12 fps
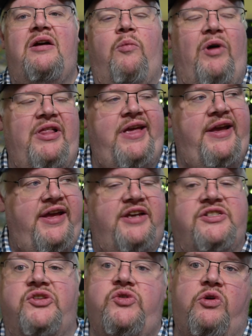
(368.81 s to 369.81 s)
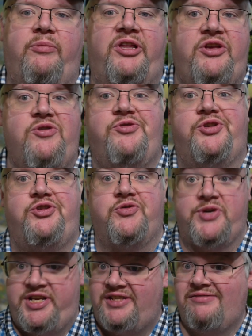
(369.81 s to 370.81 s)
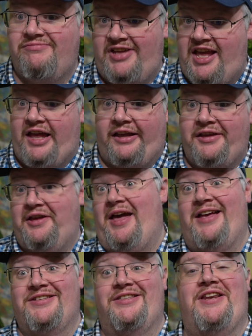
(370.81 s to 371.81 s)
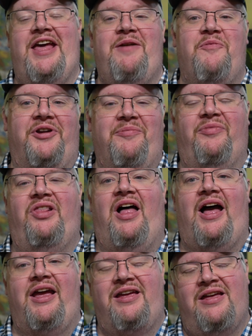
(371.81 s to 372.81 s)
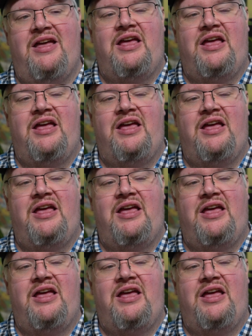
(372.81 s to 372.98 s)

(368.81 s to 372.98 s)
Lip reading: While ICX is normally used to treat ick, as the name would imply,